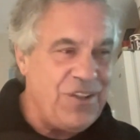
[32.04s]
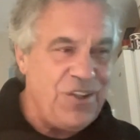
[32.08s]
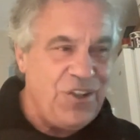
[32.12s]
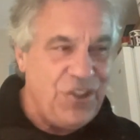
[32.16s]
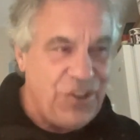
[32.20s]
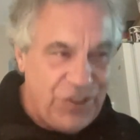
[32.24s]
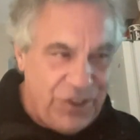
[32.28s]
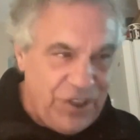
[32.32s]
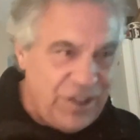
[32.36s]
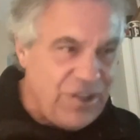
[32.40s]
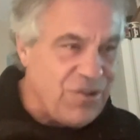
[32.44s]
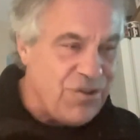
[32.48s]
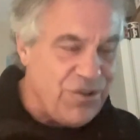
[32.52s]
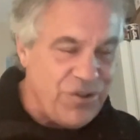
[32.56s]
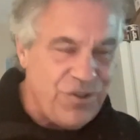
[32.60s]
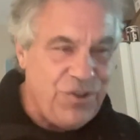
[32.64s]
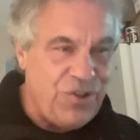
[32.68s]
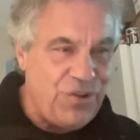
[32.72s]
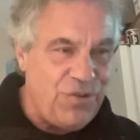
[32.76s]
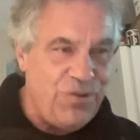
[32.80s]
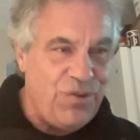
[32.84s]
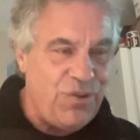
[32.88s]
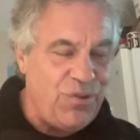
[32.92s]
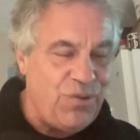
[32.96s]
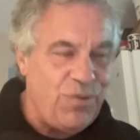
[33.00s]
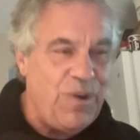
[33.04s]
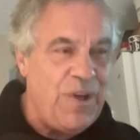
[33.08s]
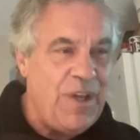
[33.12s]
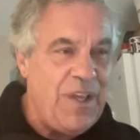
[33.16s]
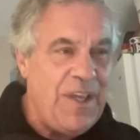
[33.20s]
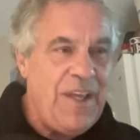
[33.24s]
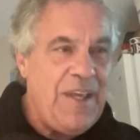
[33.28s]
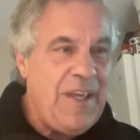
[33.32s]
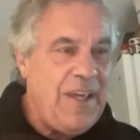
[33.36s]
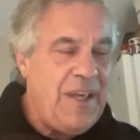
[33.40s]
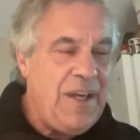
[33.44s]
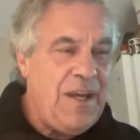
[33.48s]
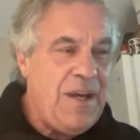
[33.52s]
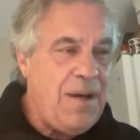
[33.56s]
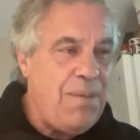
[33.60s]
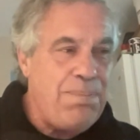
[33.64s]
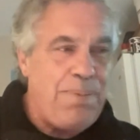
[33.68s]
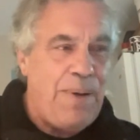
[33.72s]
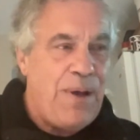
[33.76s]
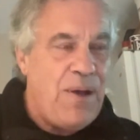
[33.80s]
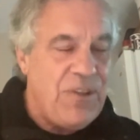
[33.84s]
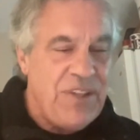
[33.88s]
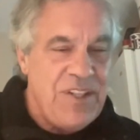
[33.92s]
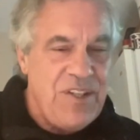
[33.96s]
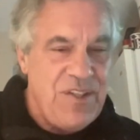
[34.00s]
clear to you. A
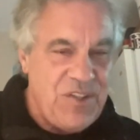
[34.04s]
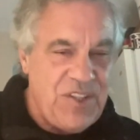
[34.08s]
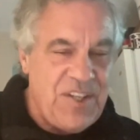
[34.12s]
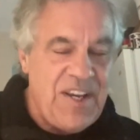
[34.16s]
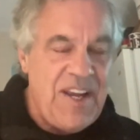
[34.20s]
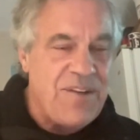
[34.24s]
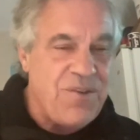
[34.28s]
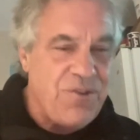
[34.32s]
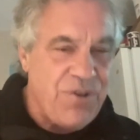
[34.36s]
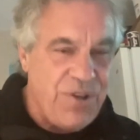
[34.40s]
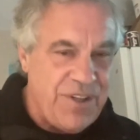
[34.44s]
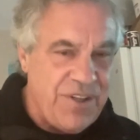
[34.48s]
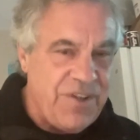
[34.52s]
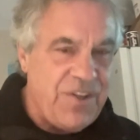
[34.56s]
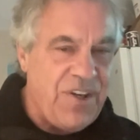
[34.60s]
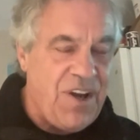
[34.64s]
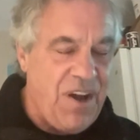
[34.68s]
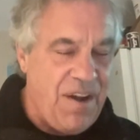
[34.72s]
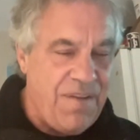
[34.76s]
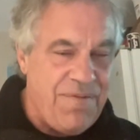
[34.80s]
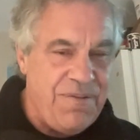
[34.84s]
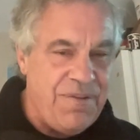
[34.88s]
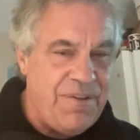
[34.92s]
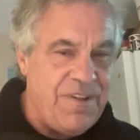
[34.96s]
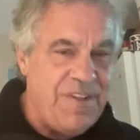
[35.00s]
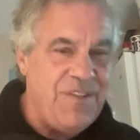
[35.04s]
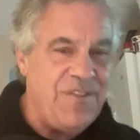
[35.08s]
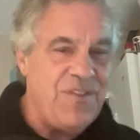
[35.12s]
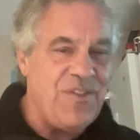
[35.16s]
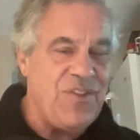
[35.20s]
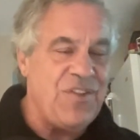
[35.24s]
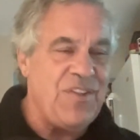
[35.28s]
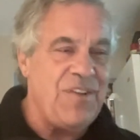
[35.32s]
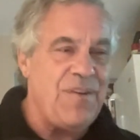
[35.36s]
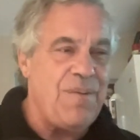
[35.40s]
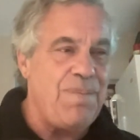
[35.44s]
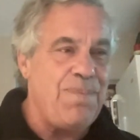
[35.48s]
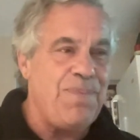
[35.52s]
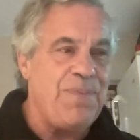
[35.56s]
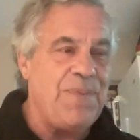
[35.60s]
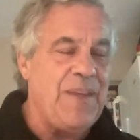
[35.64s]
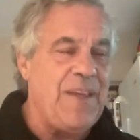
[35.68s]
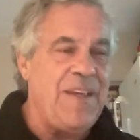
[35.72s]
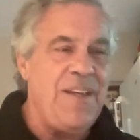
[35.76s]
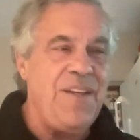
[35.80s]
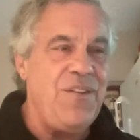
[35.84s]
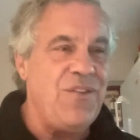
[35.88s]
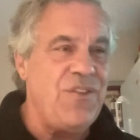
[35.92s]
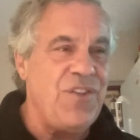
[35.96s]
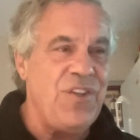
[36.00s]
polycentric governance
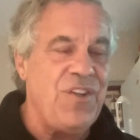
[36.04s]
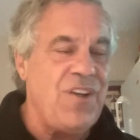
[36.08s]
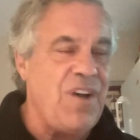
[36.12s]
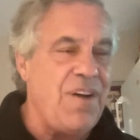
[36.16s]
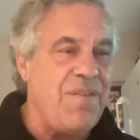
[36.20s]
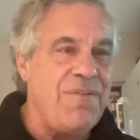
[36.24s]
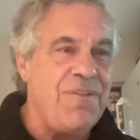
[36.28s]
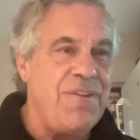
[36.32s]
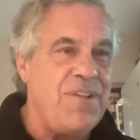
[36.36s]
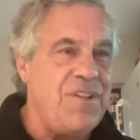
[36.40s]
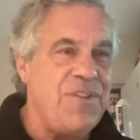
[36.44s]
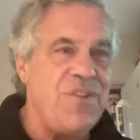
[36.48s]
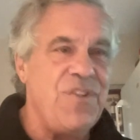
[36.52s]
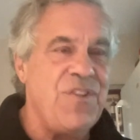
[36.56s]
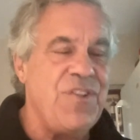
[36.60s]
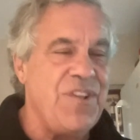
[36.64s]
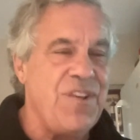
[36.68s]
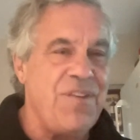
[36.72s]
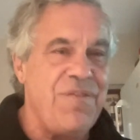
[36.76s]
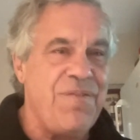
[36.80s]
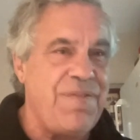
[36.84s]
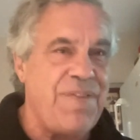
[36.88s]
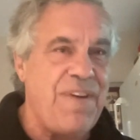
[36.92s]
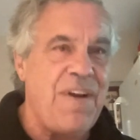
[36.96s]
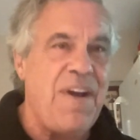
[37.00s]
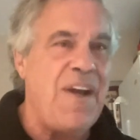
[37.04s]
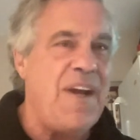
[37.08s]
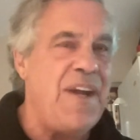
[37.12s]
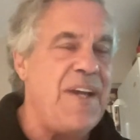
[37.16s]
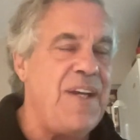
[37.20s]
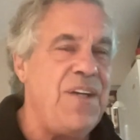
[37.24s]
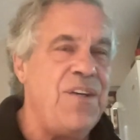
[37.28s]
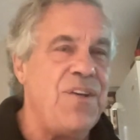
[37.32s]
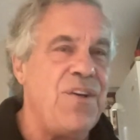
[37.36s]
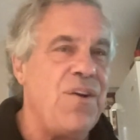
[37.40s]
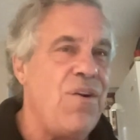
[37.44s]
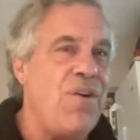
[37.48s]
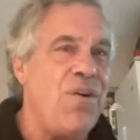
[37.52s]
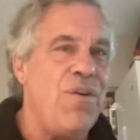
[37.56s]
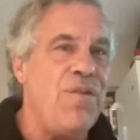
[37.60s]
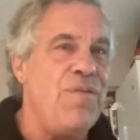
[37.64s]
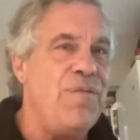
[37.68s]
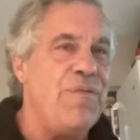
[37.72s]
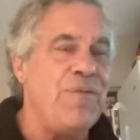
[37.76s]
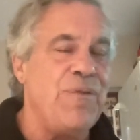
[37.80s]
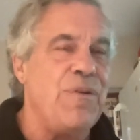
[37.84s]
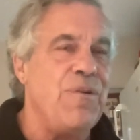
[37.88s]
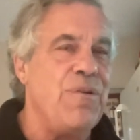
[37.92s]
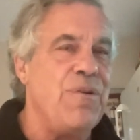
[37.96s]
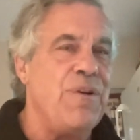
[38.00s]
is a governance defined
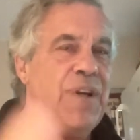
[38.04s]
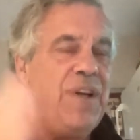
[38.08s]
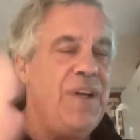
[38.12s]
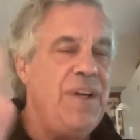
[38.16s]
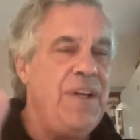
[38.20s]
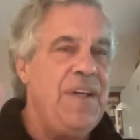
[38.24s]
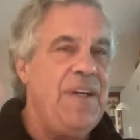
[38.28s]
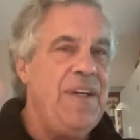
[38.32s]
over